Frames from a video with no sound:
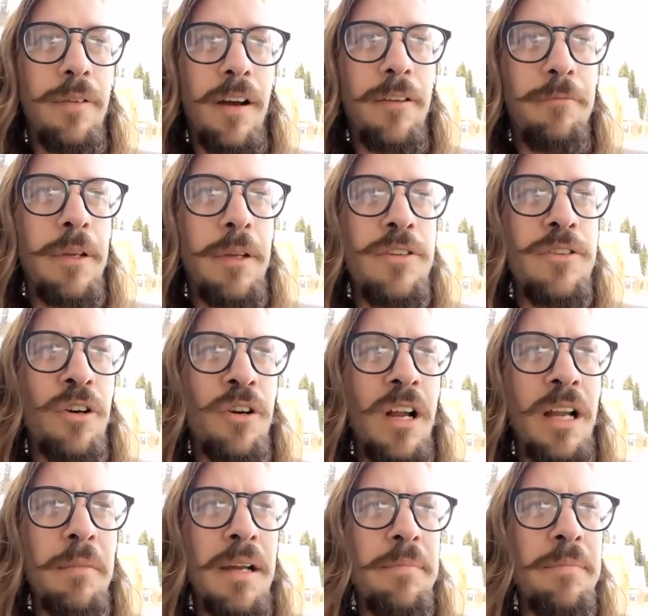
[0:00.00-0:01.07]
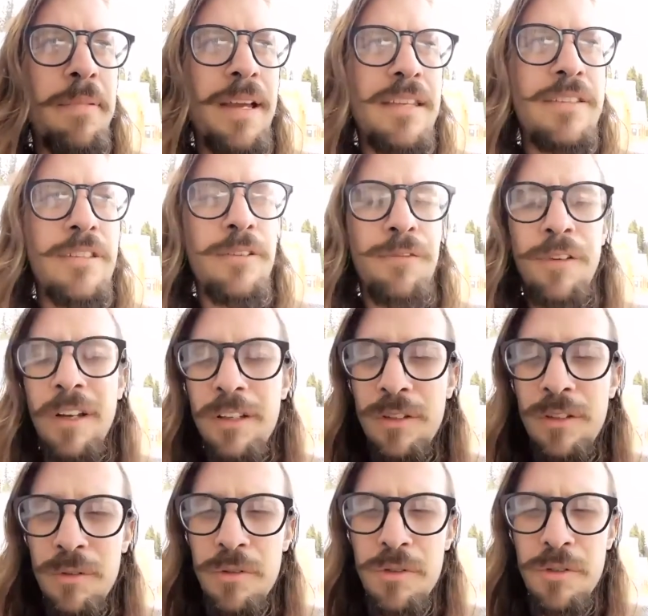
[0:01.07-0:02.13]
been trying my best to find
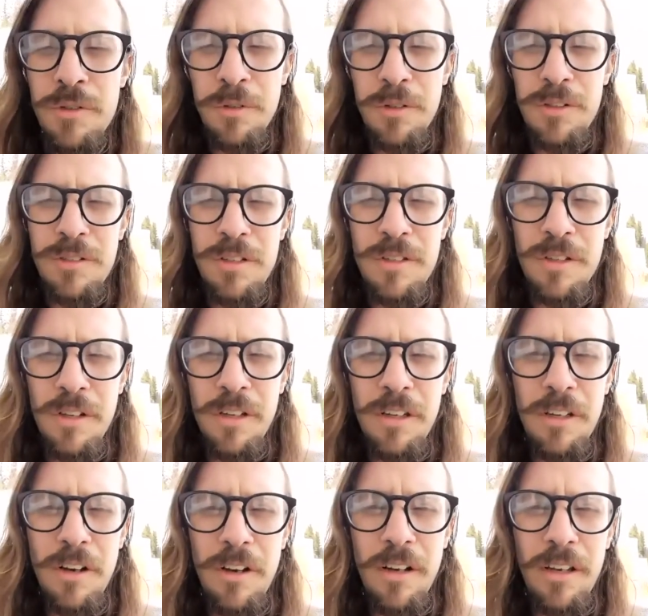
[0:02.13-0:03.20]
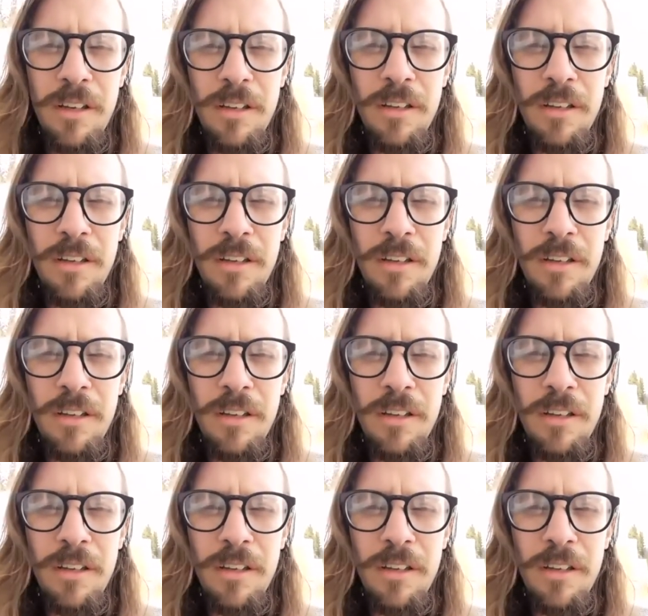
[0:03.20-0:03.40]
news sources on